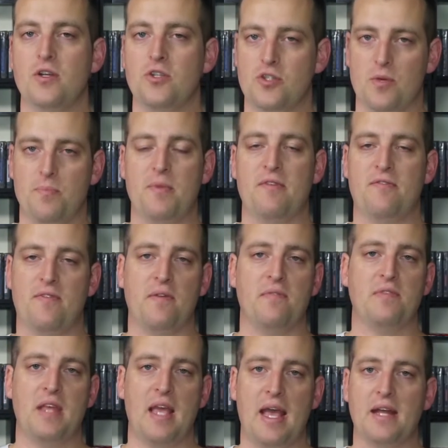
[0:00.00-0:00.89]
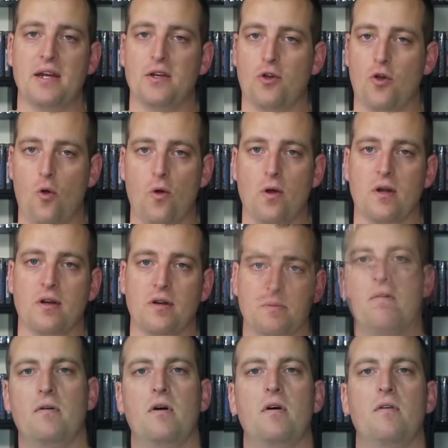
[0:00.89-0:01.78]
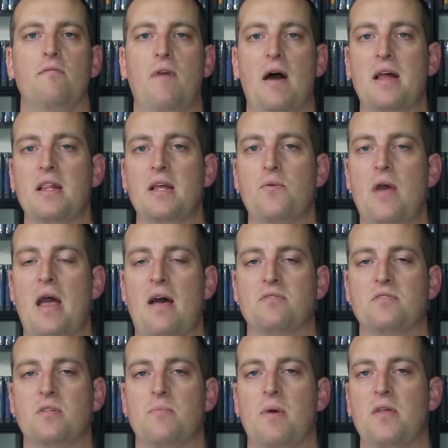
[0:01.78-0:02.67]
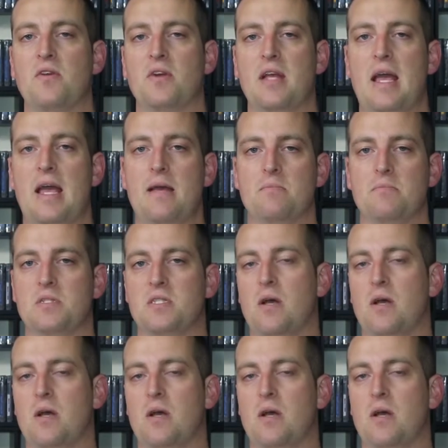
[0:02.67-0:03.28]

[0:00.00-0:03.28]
Should be 58 and a quarter. Finally, we have some other games.